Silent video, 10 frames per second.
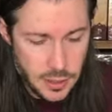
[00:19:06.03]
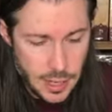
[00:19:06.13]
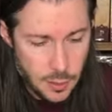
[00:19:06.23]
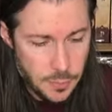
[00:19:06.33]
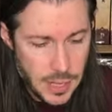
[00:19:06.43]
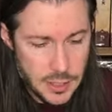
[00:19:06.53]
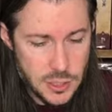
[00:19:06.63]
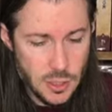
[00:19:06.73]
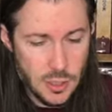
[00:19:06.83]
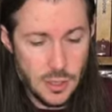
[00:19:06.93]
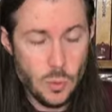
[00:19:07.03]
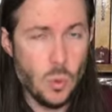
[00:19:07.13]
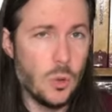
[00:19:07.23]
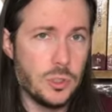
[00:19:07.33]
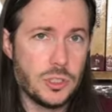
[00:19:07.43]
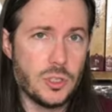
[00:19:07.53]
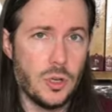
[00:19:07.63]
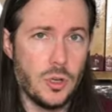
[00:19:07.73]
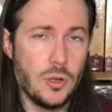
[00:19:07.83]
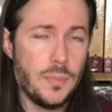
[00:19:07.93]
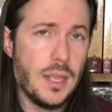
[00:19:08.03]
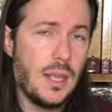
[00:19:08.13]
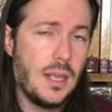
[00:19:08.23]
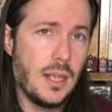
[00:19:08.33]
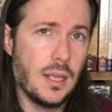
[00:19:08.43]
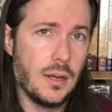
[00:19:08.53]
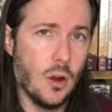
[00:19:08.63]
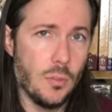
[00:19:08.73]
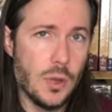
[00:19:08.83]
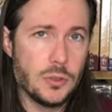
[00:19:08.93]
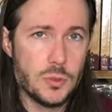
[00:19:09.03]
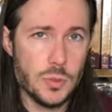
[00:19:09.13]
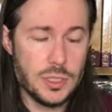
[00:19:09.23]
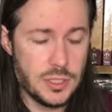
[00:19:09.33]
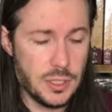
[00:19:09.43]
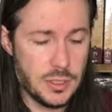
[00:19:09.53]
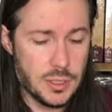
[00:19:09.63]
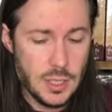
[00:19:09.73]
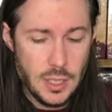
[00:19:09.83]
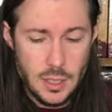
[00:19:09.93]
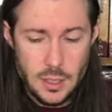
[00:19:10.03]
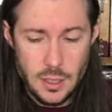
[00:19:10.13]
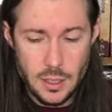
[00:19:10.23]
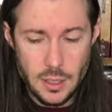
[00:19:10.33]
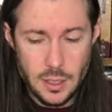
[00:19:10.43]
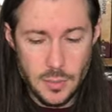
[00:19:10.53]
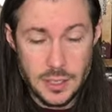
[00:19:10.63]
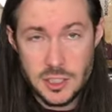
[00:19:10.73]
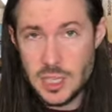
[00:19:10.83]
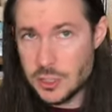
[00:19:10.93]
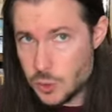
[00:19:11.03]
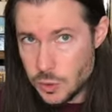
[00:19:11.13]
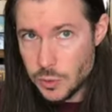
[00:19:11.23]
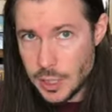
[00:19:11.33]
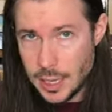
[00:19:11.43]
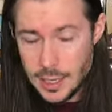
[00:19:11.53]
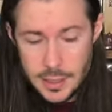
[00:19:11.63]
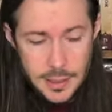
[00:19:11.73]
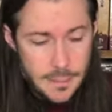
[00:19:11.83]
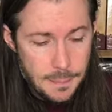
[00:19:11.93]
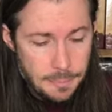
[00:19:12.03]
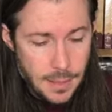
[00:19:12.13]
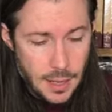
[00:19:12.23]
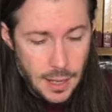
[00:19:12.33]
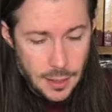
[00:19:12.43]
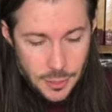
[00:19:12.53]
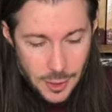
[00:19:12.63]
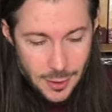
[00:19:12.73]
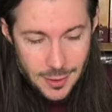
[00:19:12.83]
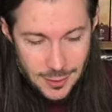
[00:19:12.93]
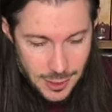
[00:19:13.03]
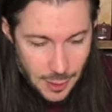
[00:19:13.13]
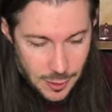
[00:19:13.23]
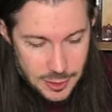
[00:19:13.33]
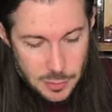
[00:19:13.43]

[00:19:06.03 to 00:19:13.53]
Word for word: that are based on what we saw in our most recent um, ancestral guide. Uh, there, you know, there's some